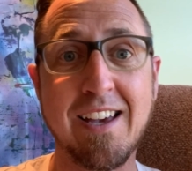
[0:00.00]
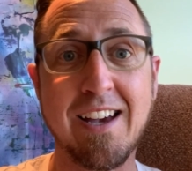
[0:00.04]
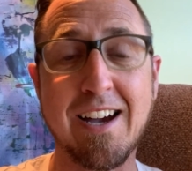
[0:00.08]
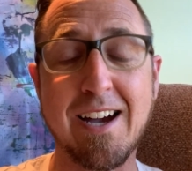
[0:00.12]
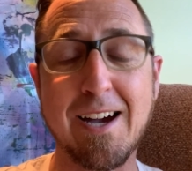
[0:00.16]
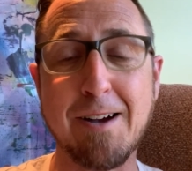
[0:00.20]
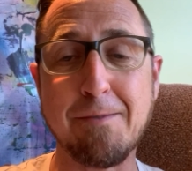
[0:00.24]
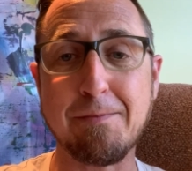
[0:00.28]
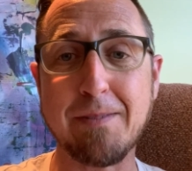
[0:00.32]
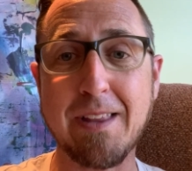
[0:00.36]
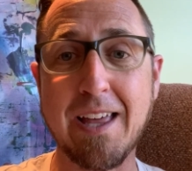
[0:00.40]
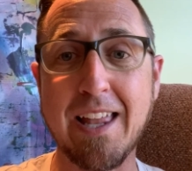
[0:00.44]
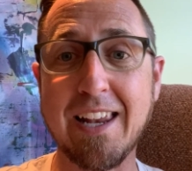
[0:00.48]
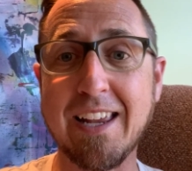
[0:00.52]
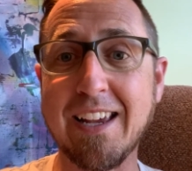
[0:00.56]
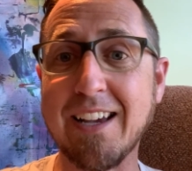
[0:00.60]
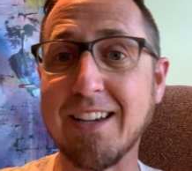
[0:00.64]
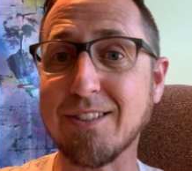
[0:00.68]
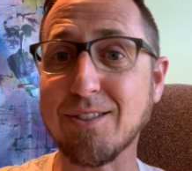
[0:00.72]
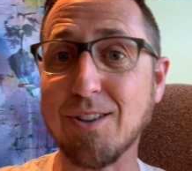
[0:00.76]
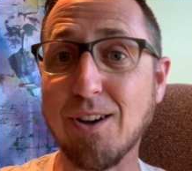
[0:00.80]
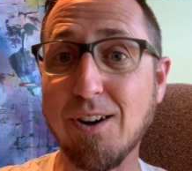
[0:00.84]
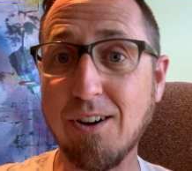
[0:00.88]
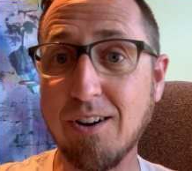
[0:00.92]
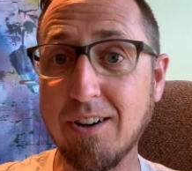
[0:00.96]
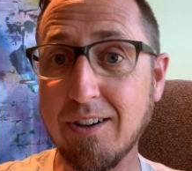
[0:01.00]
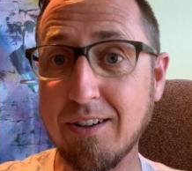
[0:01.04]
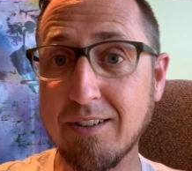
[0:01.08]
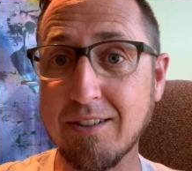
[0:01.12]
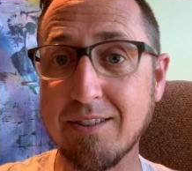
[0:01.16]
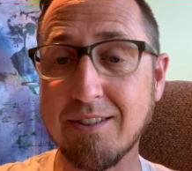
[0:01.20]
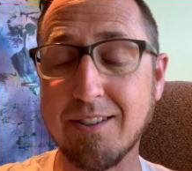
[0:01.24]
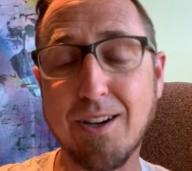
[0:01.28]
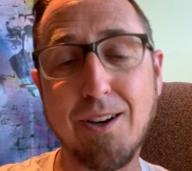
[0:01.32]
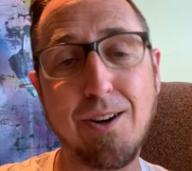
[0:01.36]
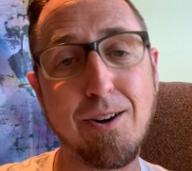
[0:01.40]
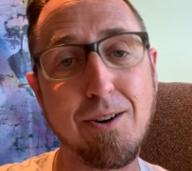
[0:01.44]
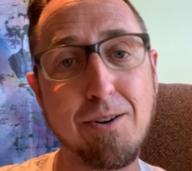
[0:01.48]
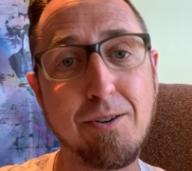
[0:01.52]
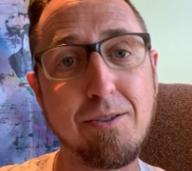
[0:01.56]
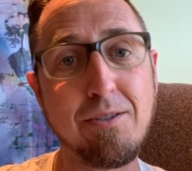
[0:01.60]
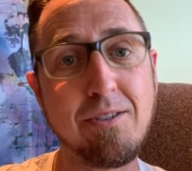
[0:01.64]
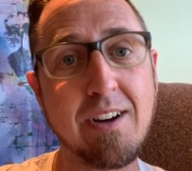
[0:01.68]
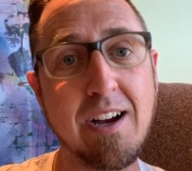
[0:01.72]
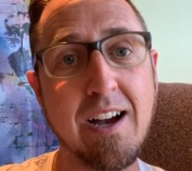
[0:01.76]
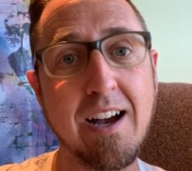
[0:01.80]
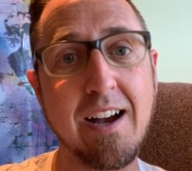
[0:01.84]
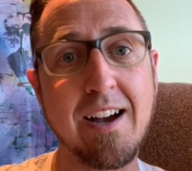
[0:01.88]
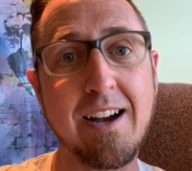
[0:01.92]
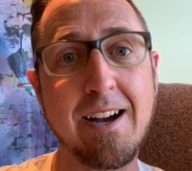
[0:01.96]
letting us all
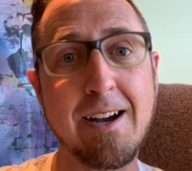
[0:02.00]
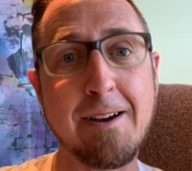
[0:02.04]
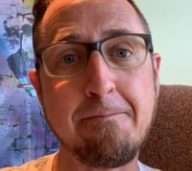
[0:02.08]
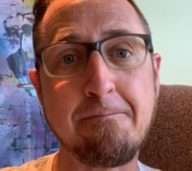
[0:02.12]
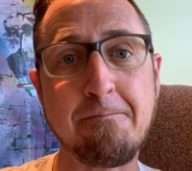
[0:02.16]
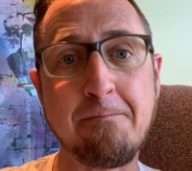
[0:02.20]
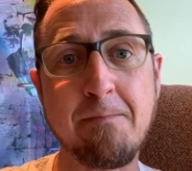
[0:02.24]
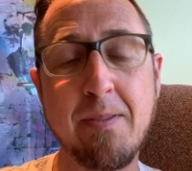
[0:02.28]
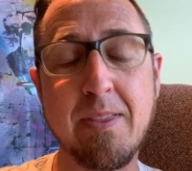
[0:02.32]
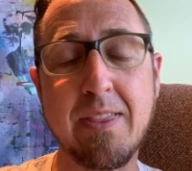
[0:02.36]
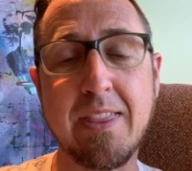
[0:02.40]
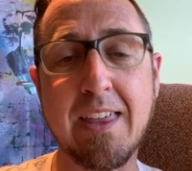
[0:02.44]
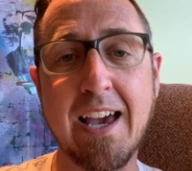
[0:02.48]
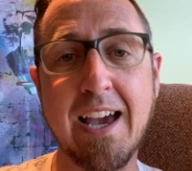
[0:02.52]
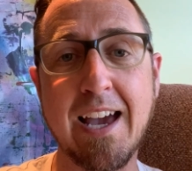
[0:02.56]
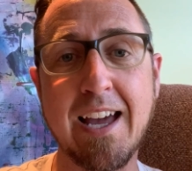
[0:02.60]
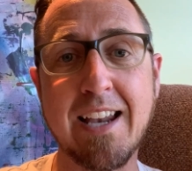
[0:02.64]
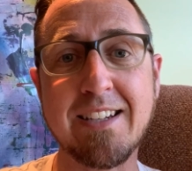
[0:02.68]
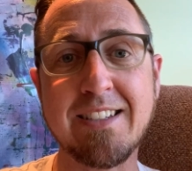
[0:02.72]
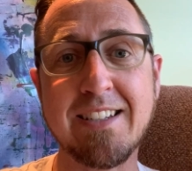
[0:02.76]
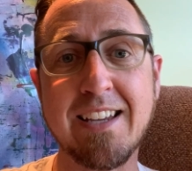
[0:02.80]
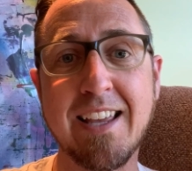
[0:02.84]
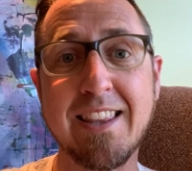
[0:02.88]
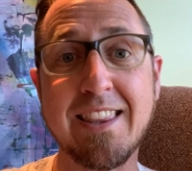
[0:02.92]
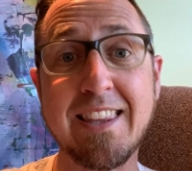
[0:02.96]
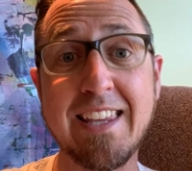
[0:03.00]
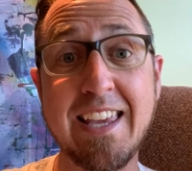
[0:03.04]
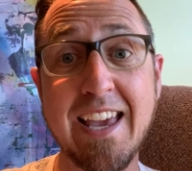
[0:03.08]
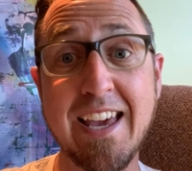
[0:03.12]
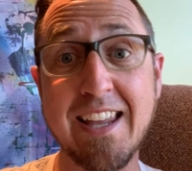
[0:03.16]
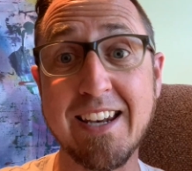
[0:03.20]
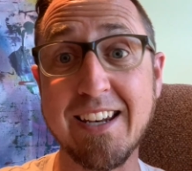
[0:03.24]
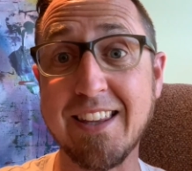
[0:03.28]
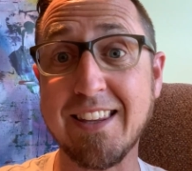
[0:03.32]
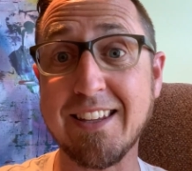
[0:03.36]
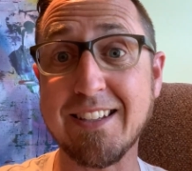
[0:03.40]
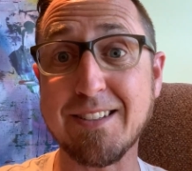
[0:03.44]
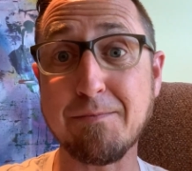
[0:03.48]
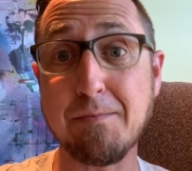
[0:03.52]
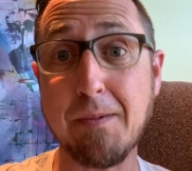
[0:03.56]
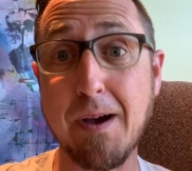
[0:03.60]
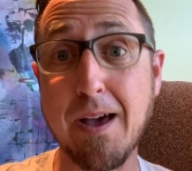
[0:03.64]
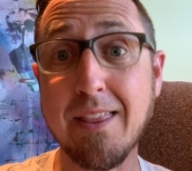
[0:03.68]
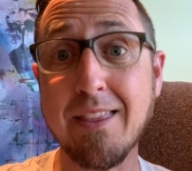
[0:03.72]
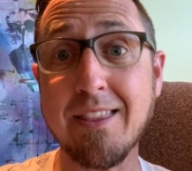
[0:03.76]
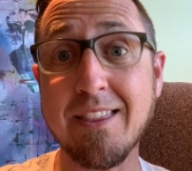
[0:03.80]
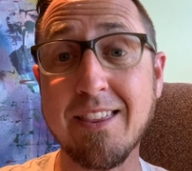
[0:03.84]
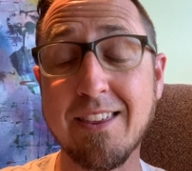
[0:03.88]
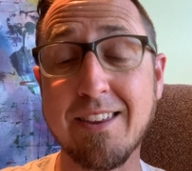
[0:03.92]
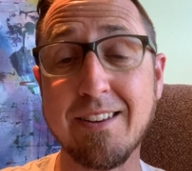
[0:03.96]
know that at the end of this
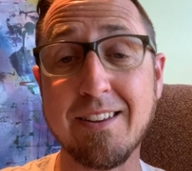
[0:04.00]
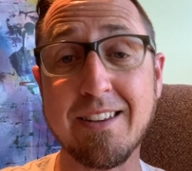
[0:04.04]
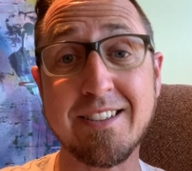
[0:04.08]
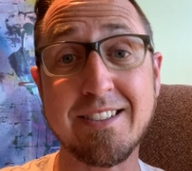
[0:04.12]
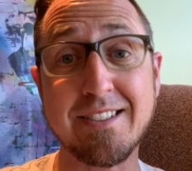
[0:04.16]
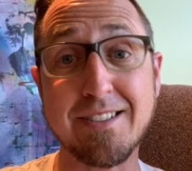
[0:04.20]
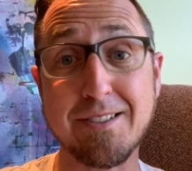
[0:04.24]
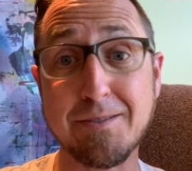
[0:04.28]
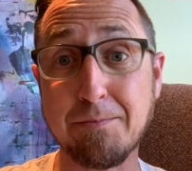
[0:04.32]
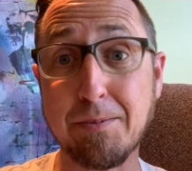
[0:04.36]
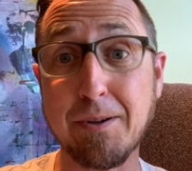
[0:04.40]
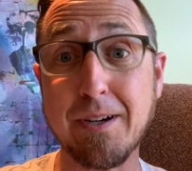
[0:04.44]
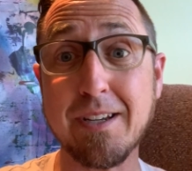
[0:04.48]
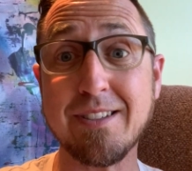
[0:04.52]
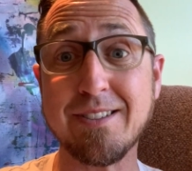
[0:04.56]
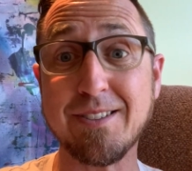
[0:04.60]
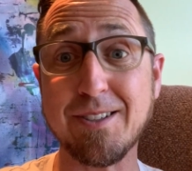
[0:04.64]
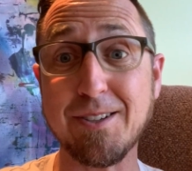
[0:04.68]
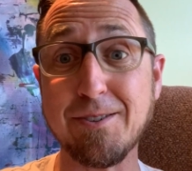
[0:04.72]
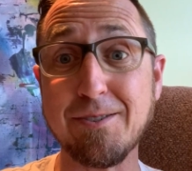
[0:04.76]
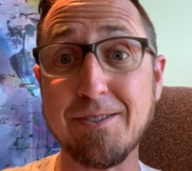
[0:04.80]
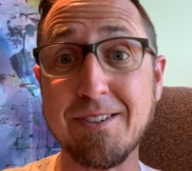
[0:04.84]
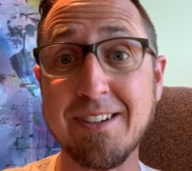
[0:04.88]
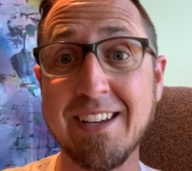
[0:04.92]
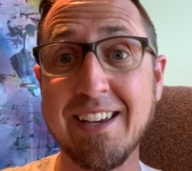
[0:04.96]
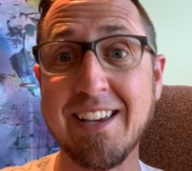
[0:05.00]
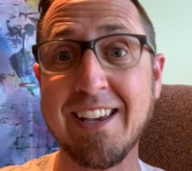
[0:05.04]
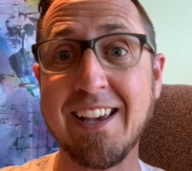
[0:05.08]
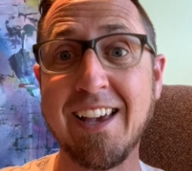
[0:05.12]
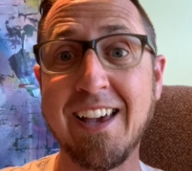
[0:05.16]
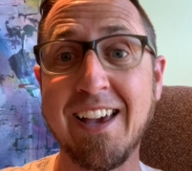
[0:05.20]
month, which is pretty soon,